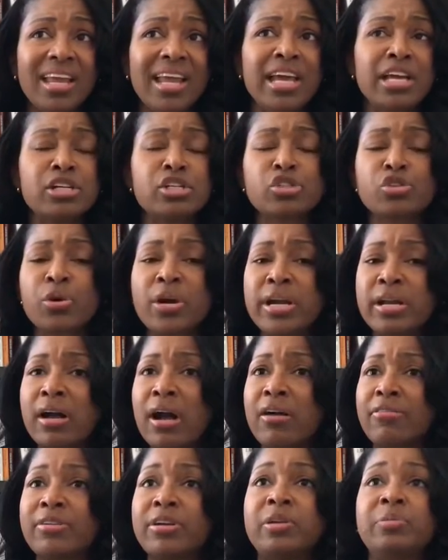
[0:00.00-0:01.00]
And a
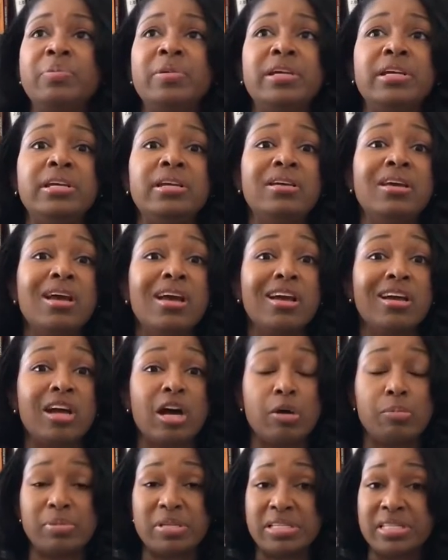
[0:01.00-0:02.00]
trade-off could be
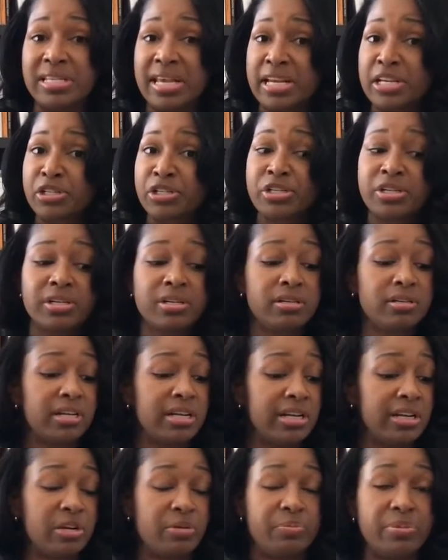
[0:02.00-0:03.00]
compensation,
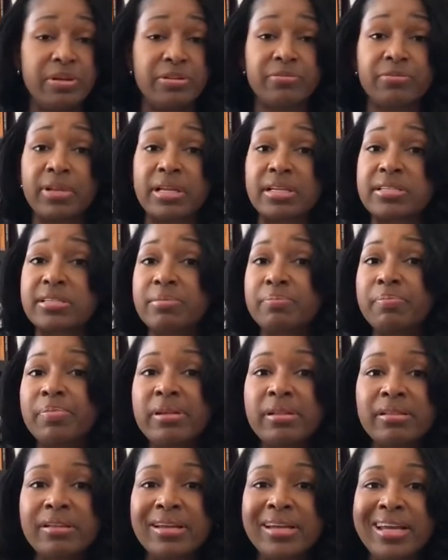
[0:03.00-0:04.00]
it could be
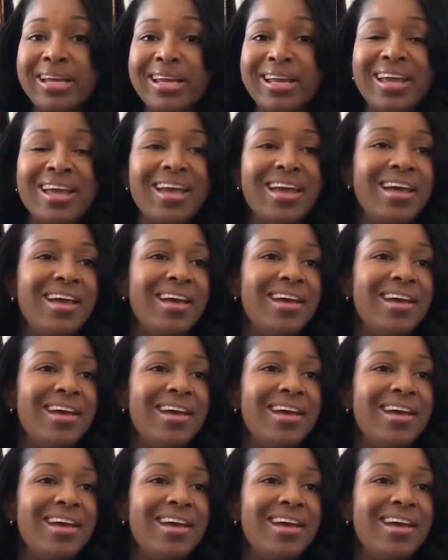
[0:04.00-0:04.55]
flexibility,